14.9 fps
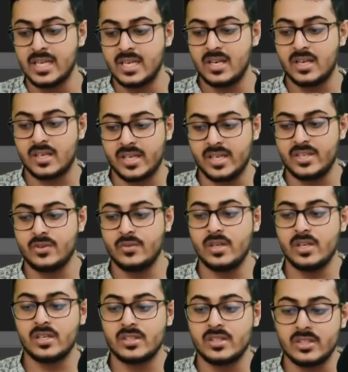Okay,
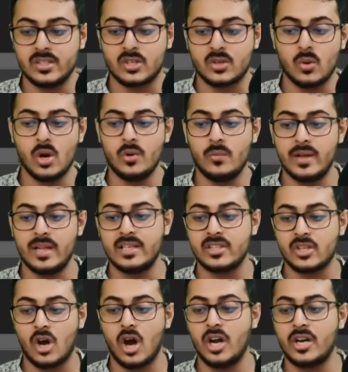the code will
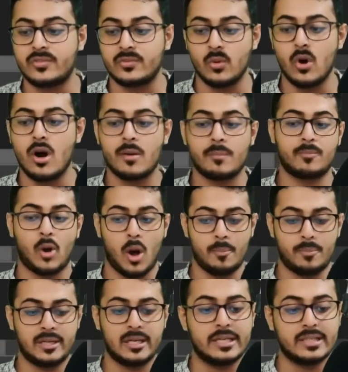not work
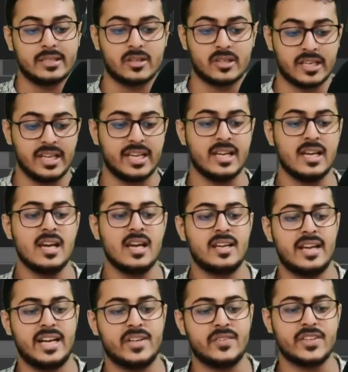properly. Okay,
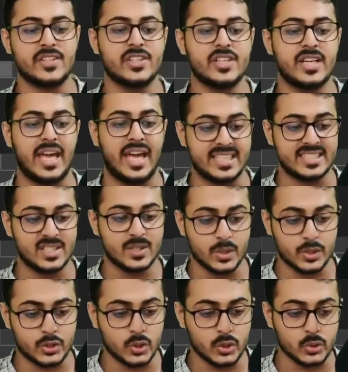right over here, x is
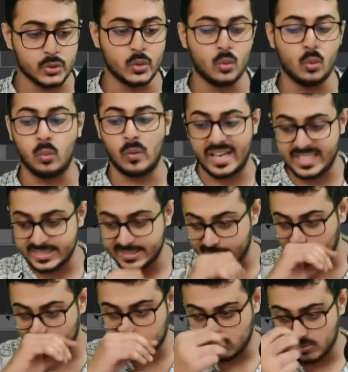equals to 2, y is
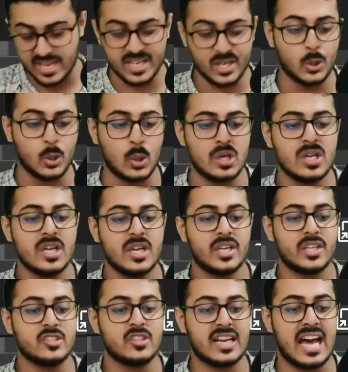equals to hello.
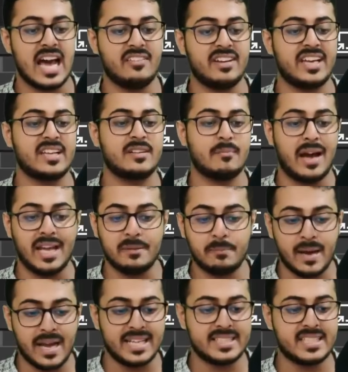You are having my
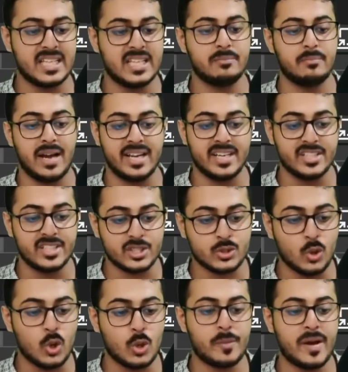Python, my
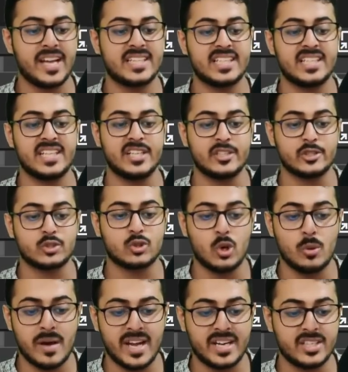underscore Python, underscore
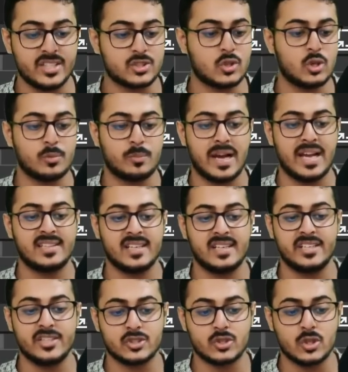my underscore Python,
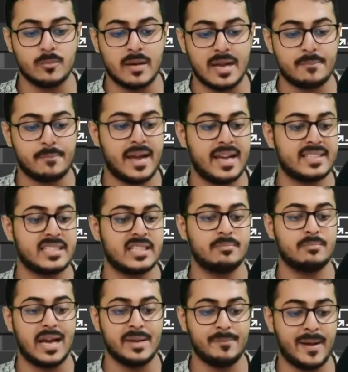underscore my
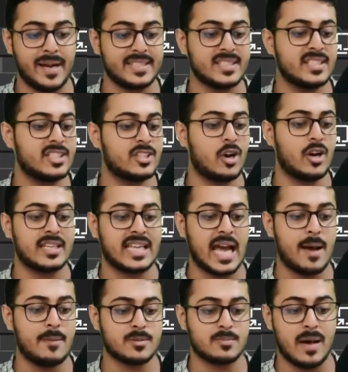Python in all
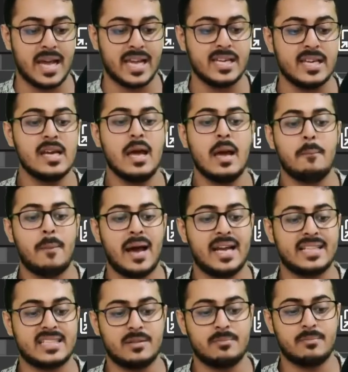caps, my
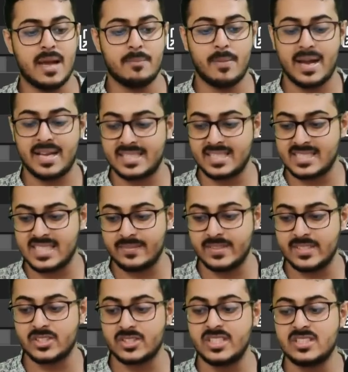Python 7.
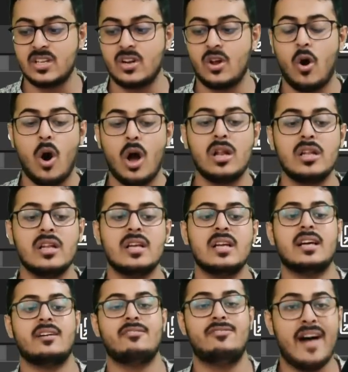So these are all
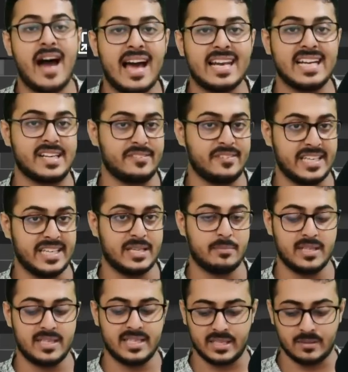valid
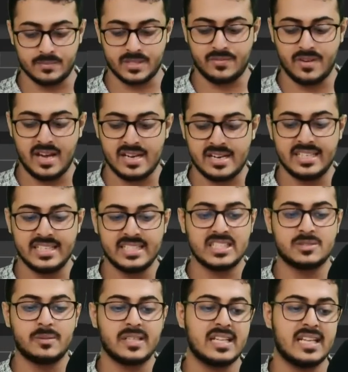variable names. If I are running
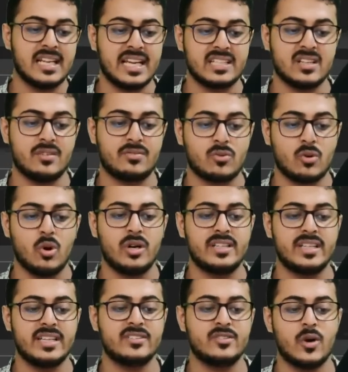this particular line of code,
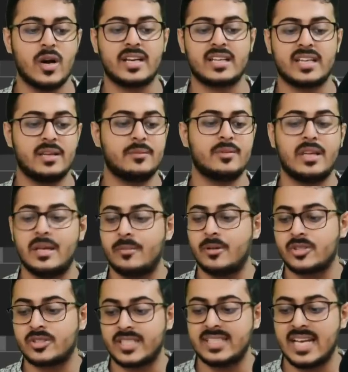you are able to
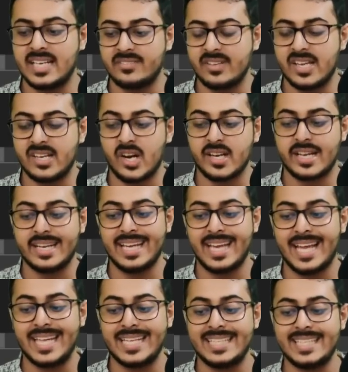see that we are not getting
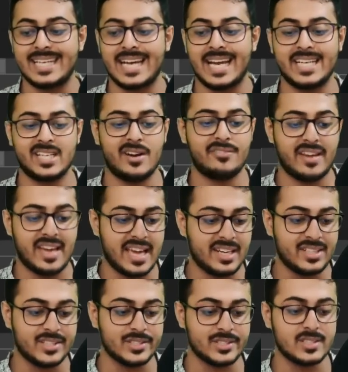any kind of
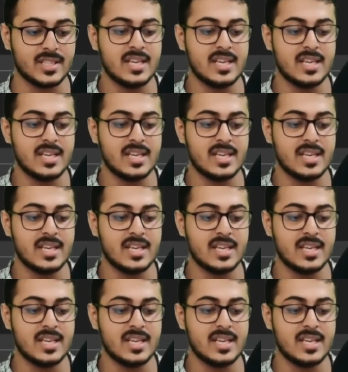errors.